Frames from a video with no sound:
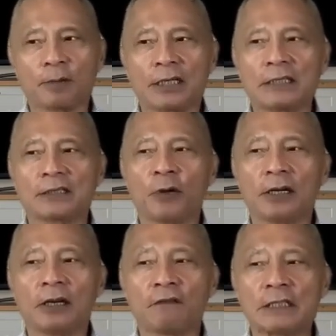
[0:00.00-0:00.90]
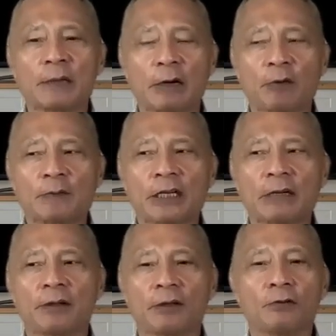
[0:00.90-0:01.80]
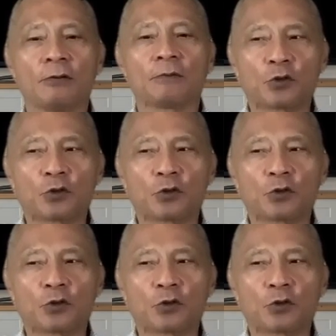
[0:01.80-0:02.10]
please quickly visit our website below,